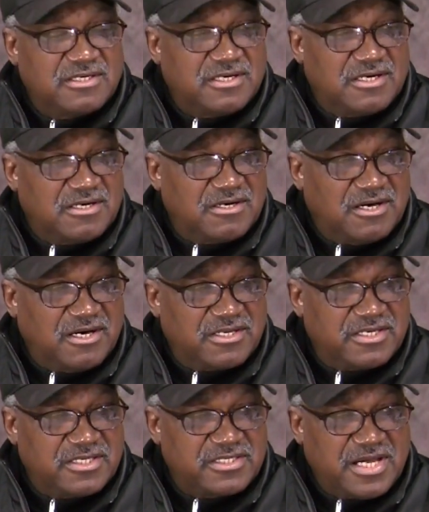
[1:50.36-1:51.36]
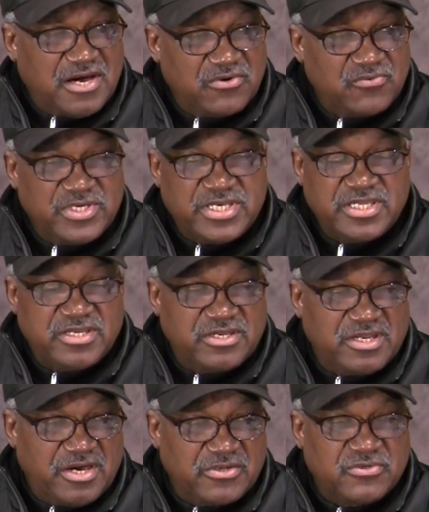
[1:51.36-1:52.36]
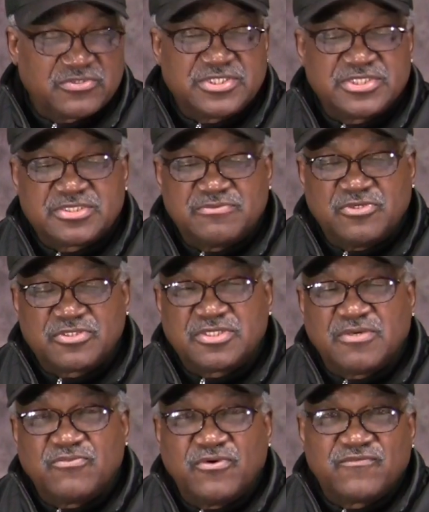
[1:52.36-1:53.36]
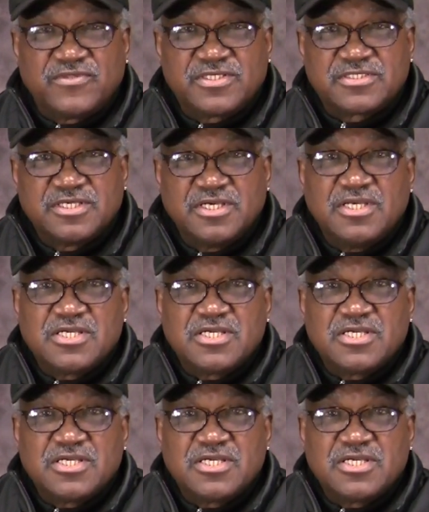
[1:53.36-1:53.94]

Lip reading: on it, is how do we get an audio system hooked up with this?